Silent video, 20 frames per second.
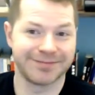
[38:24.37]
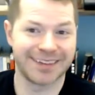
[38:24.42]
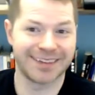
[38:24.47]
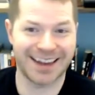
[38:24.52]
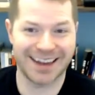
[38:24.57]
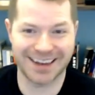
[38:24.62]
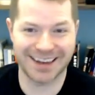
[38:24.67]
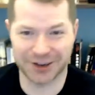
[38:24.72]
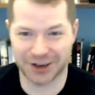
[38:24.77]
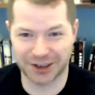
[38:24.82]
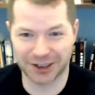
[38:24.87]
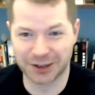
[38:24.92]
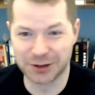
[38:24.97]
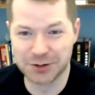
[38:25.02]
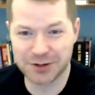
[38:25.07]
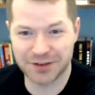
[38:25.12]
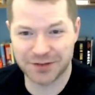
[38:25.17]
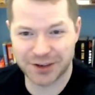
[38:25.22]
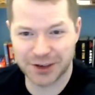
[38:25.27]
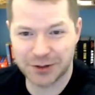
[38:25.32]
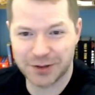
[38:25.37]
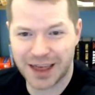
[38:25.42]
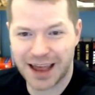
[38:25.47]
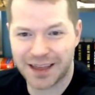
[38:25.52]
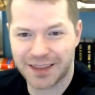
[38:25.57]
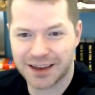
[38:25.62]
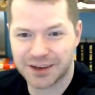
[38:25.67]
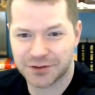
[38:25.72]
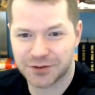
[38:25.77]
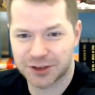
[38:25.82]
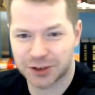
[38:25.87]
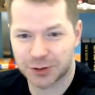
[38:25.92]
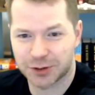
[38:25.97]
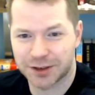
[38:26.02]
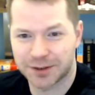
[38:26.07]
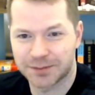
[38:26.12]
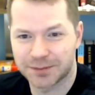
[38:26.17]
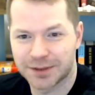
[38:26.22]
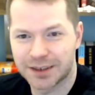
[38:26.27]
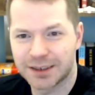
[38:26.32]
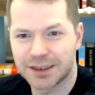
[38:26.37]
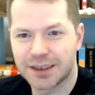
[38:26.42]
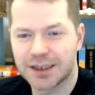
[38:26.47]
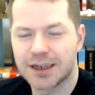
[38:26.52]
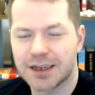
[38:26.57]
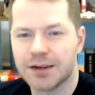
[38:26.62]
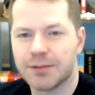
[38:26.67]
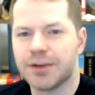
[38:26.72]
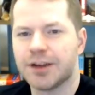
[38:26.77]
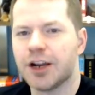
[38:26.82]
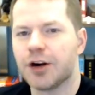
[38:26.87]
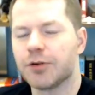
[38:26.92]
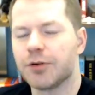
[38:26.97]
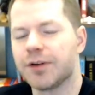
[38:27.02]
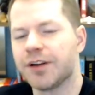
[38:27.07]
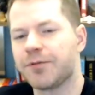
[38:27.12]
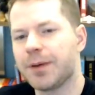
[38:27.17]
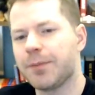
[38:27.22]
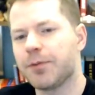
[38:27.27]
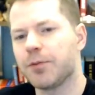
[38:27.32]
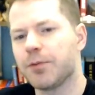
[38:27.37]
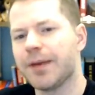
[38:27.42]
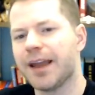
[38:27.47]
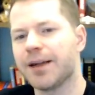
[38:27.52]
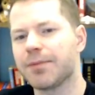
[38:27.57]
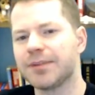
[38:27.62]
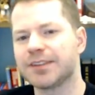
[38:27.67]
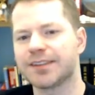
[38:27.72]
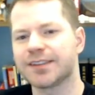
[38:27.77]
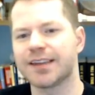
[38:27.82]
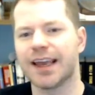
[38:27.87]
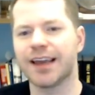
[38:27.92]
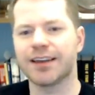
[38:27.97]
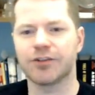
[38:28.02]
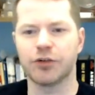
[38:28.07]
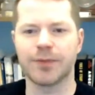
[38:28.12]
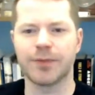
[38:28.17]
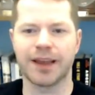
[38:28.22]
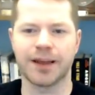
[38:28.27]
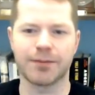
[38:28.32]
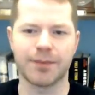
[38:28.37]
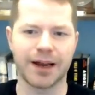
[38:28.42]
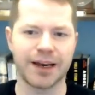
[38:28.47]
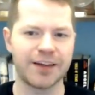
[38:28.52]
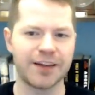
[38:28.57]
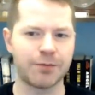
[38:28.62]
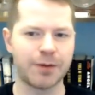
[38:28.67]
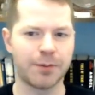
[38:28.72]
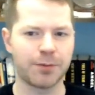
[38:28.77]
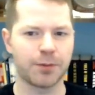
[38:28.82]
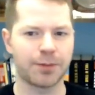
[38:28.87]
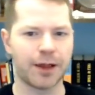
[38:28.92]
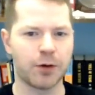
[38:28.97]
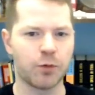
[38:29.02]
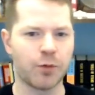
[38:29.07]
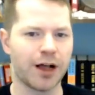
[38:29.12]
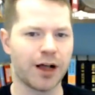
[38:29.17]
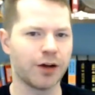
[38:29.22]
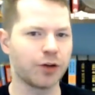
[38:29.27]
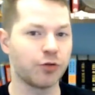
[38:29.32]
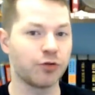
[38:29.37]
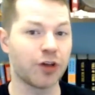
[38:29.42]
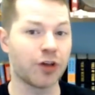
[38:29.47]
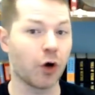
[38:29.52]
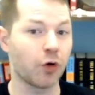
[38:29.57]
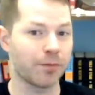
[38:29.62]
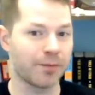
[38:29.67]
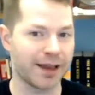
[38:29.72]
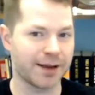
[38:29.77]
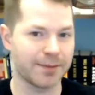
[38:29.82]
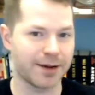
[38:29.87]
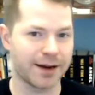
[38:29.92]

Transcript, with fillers: you're gonna lose if you do that. That's for sure. But no, if people make mistakes, you make money. If people play well, you don't make